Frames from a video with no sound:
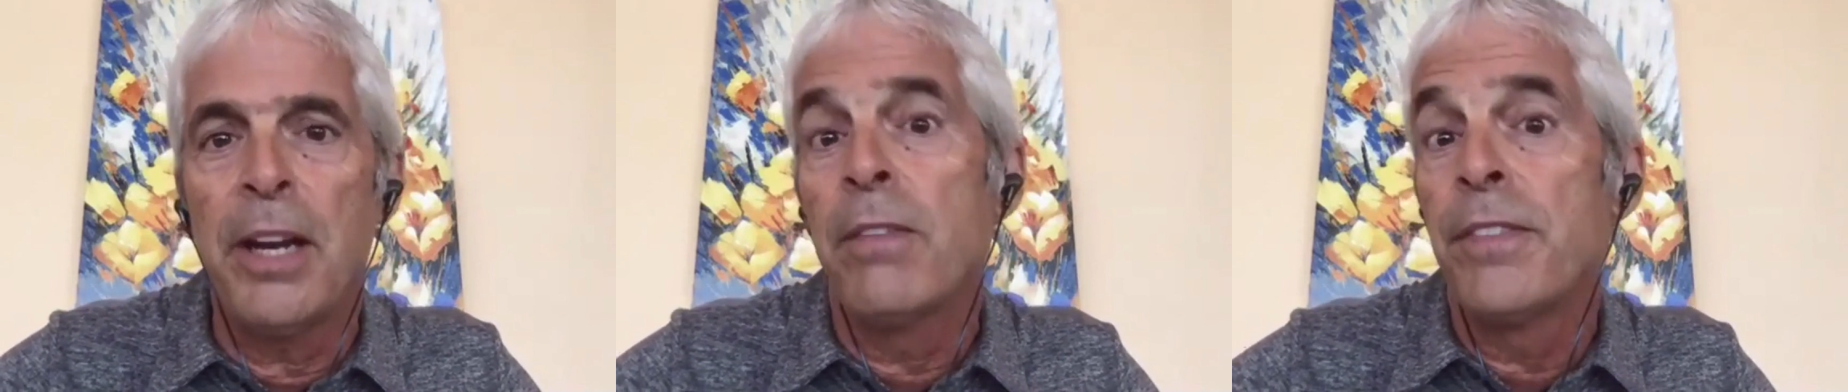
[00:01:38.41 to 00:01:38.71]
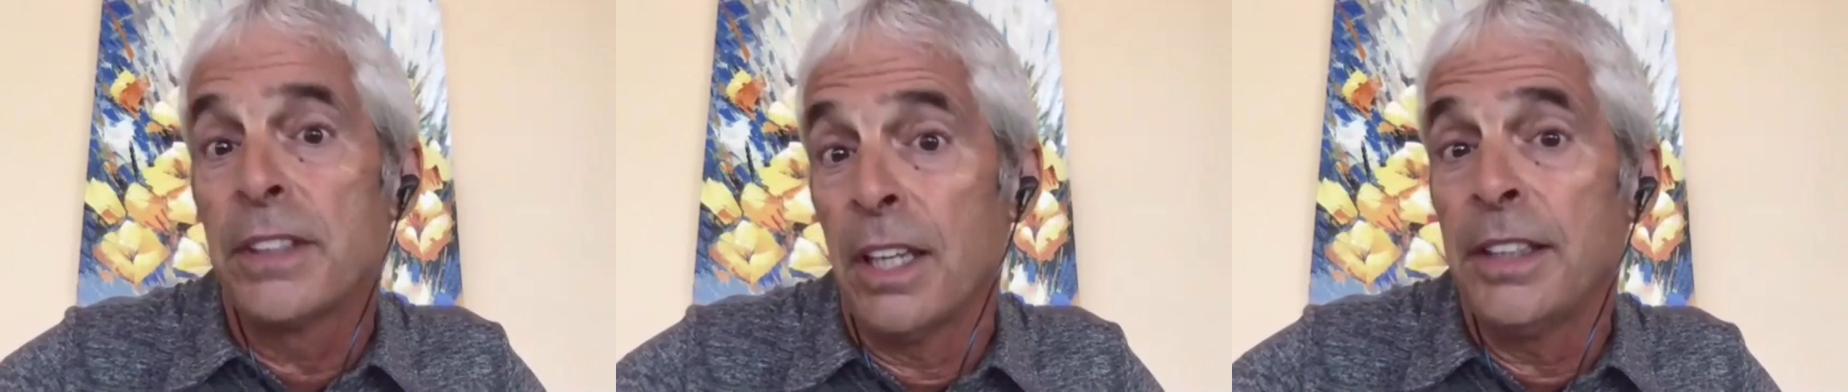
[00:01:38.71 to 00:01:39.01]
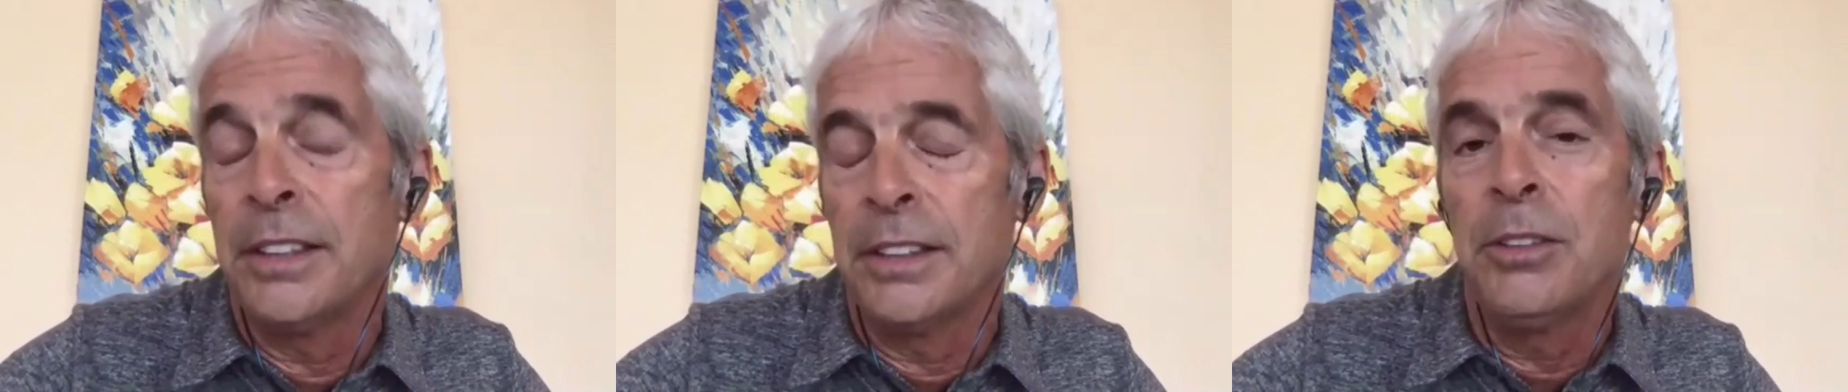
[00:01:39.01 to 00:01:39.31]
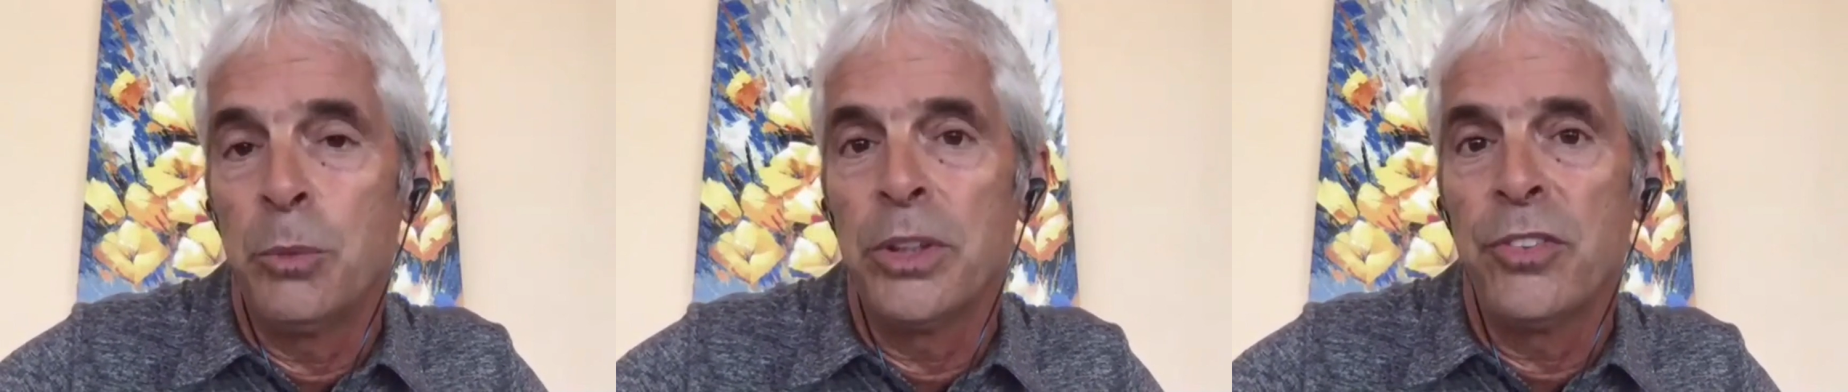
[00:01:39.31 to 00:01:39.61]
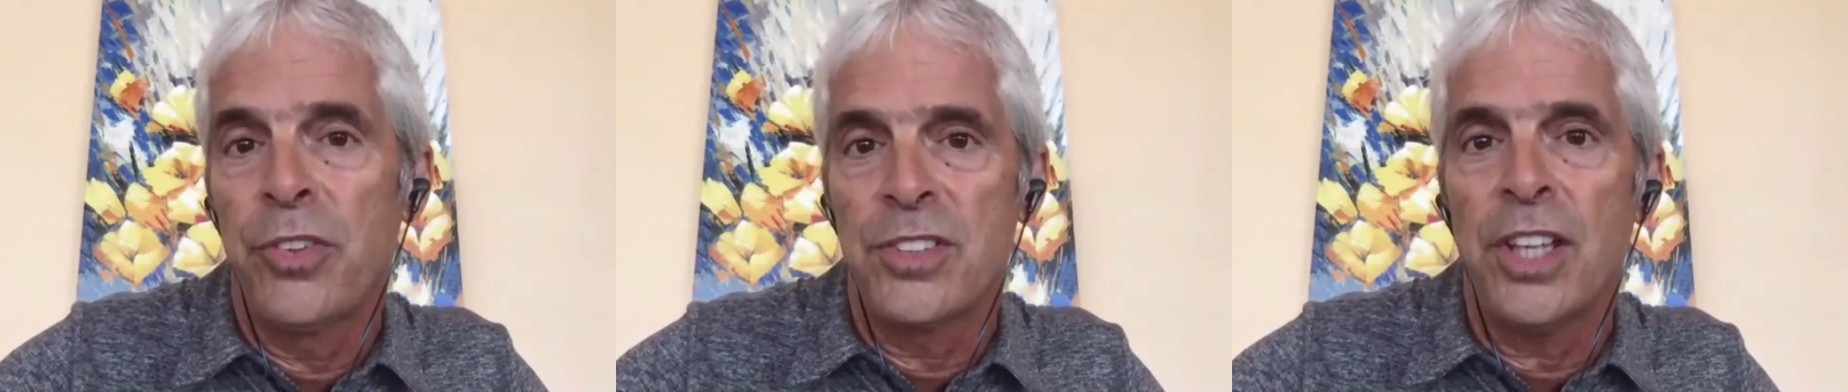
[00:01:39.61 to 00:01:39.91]
alpha-gliadin
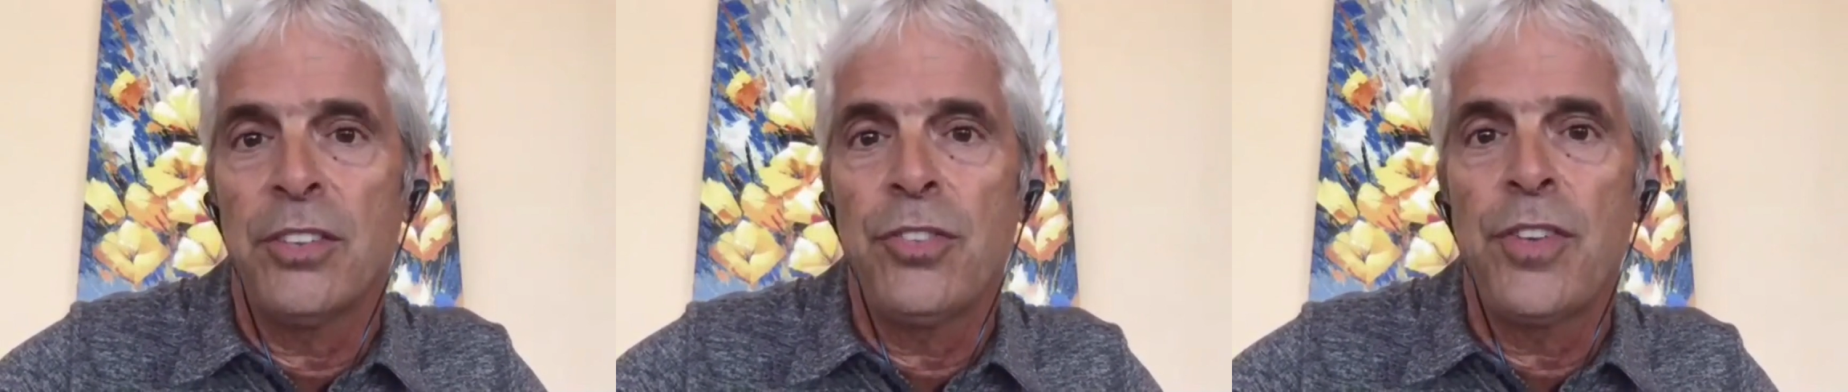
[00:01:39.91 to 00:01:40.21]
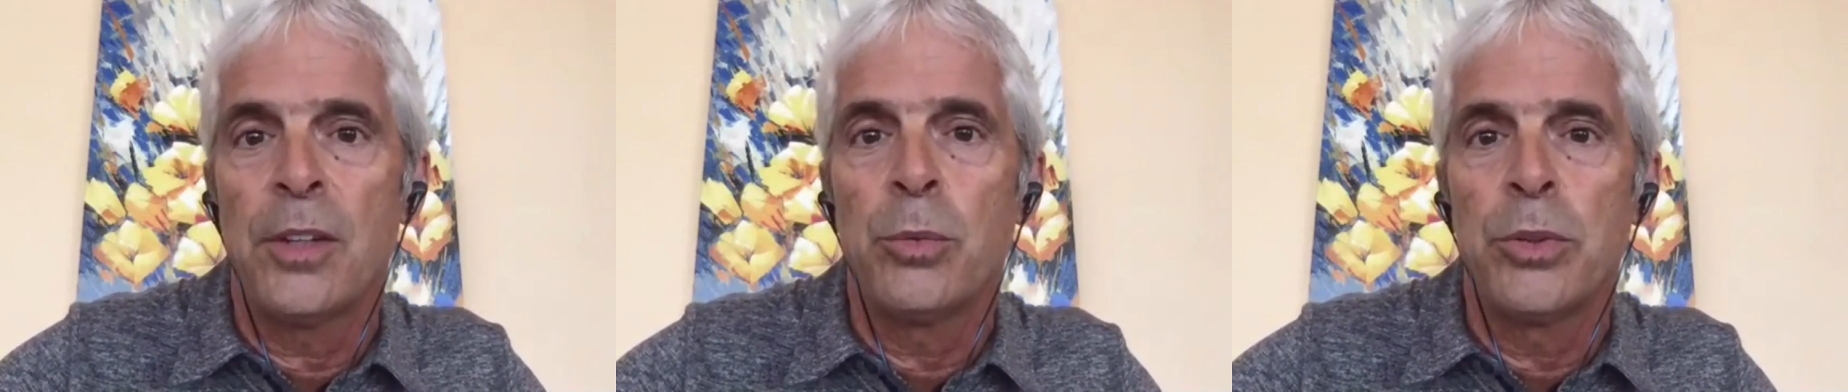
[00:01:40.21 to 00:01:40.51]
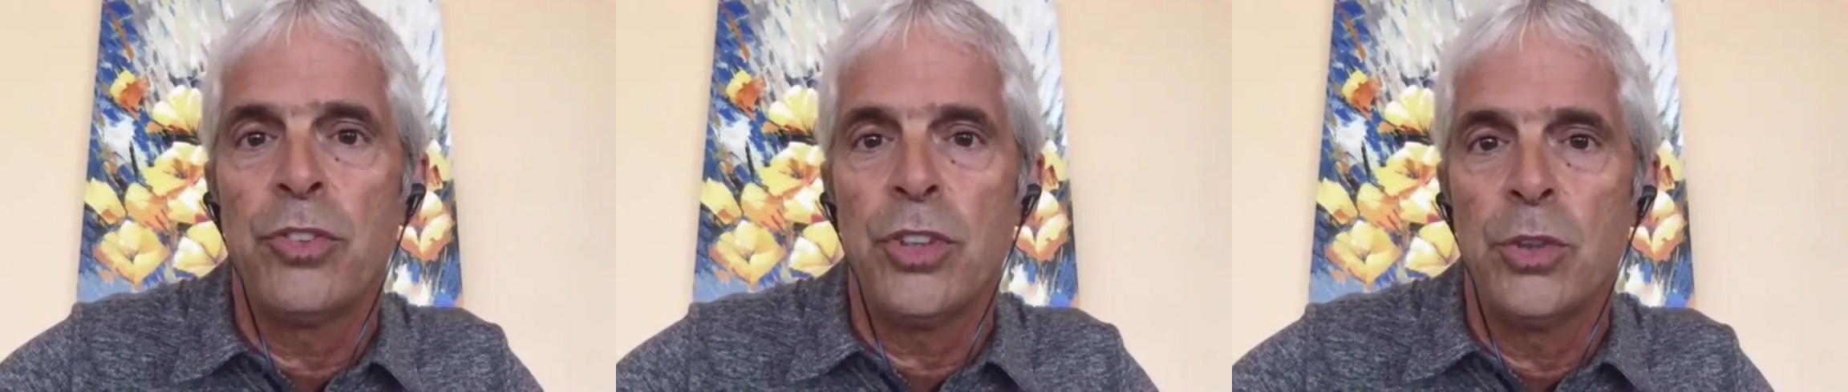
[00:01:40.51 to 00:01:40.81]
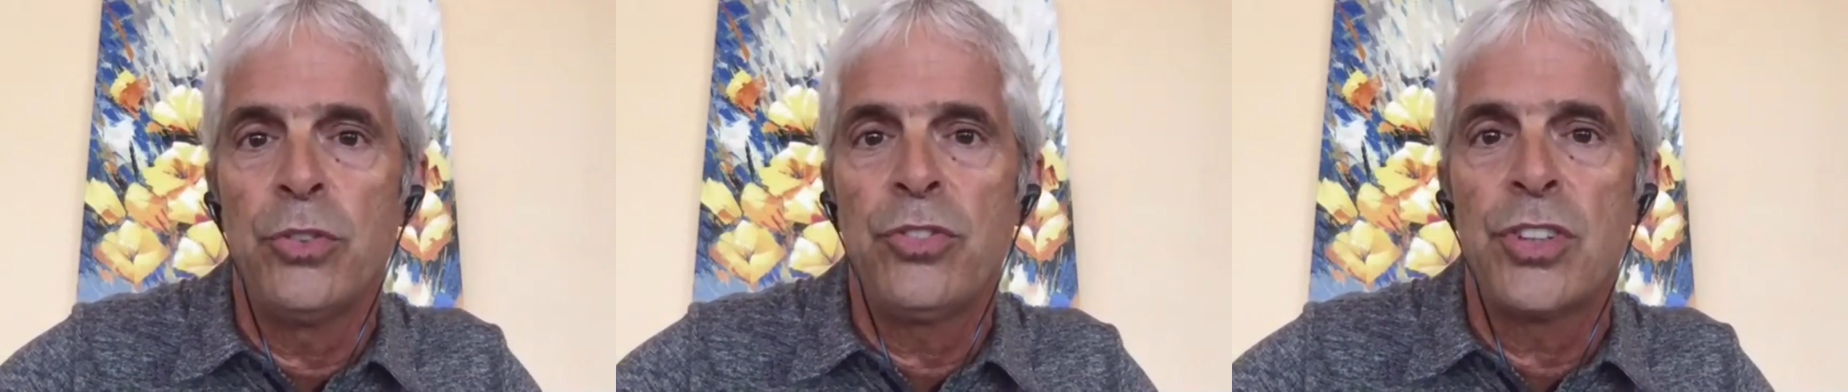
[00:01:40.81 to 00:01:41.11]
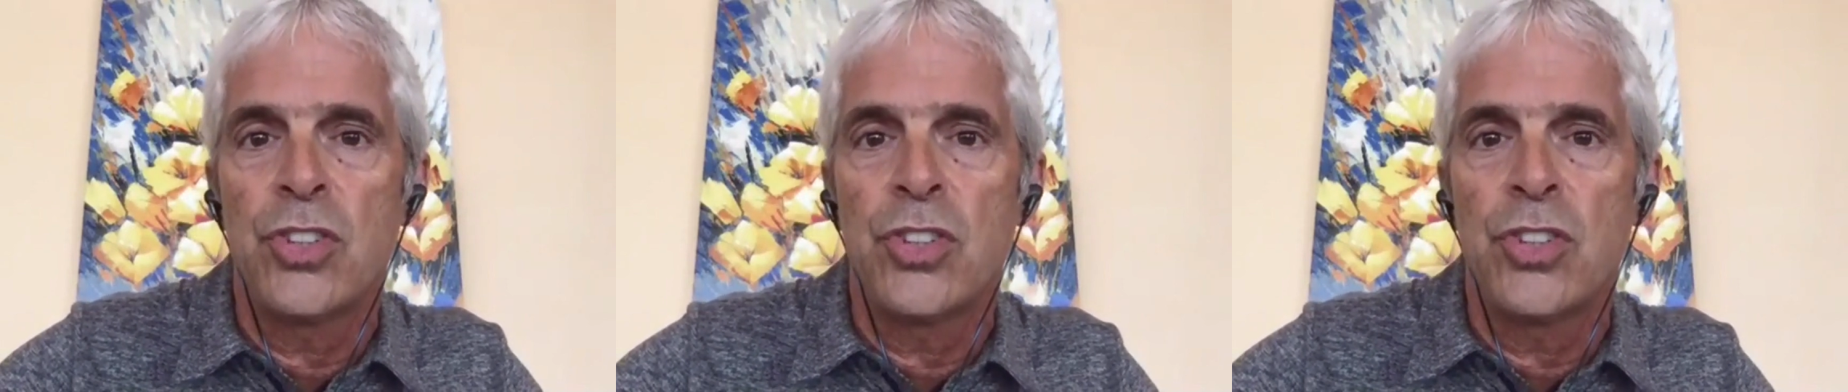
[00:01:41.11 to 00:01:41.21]
was the test that was used to